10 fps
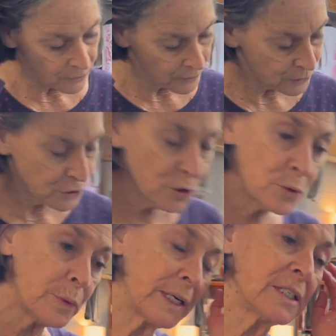there are
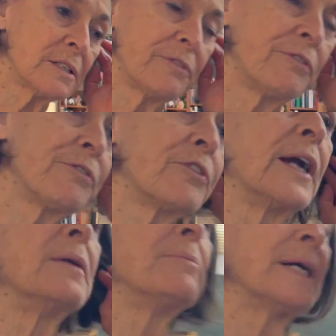two ways to
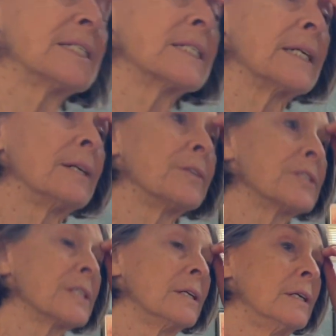frame
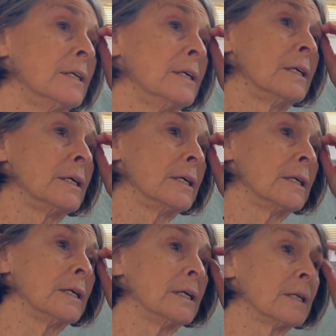pastels
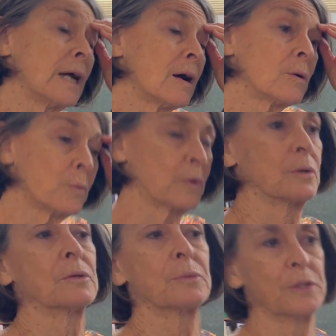in our
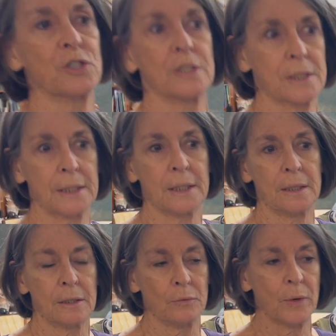world, which is
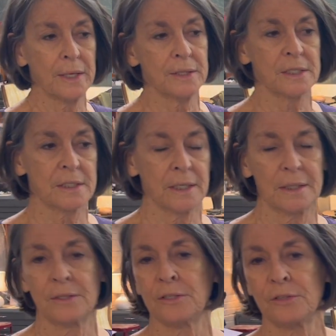the way that's
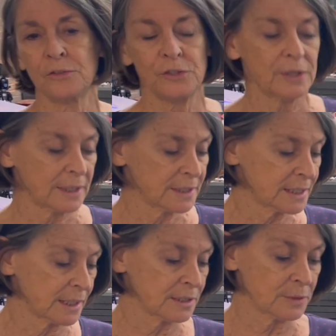done in the United
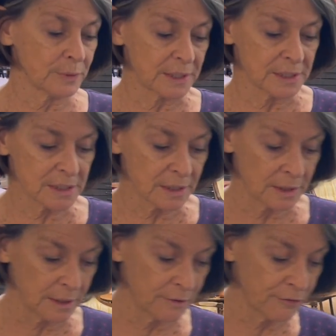States and the way that's done in